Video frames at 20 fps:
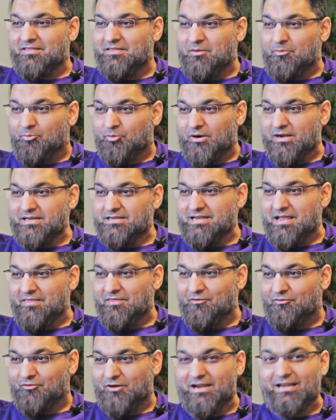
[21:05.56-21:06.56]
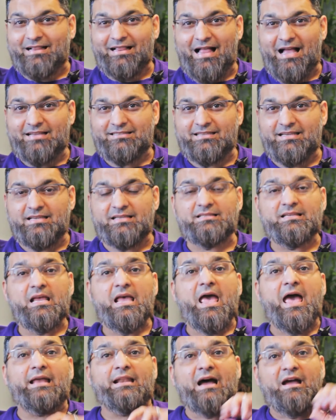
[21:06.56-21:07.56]
the print and the freight classes,
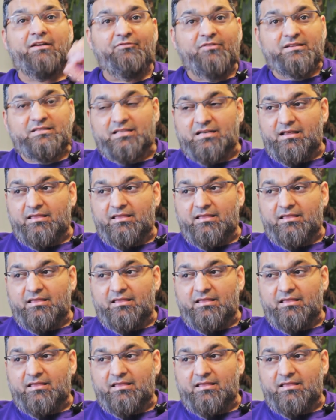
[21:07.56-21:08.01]
and I visited